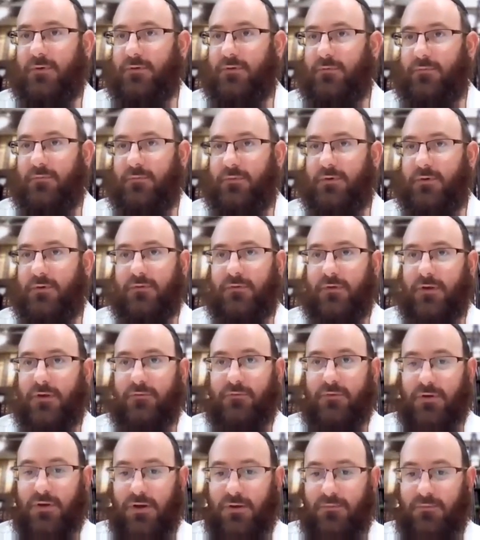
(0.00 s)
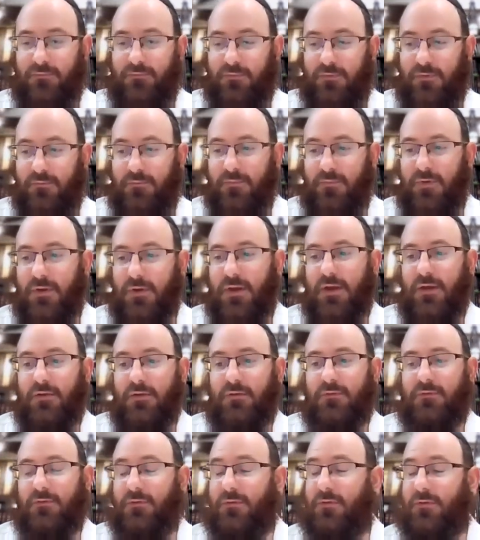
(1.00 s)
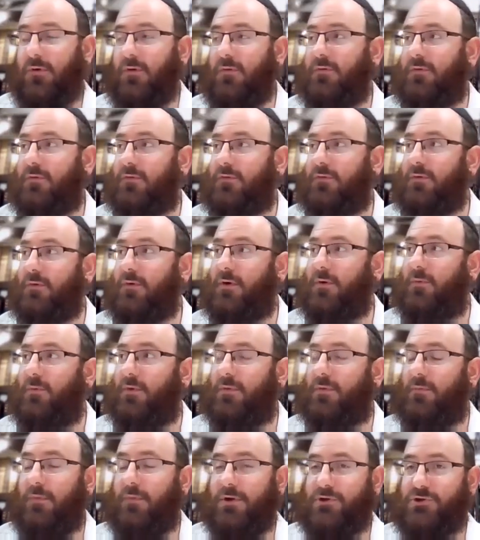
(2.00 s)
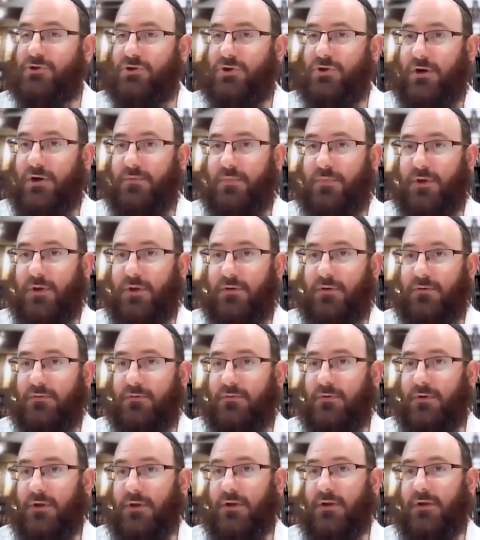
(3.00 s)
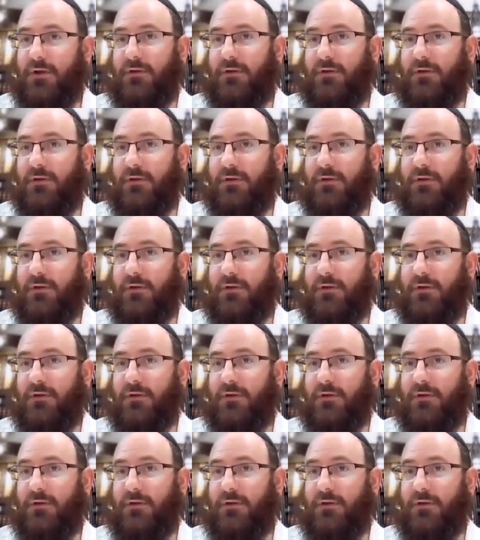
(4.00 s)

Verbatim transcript: Where where does that even come from? So the whole story with Moshe Rabbeinu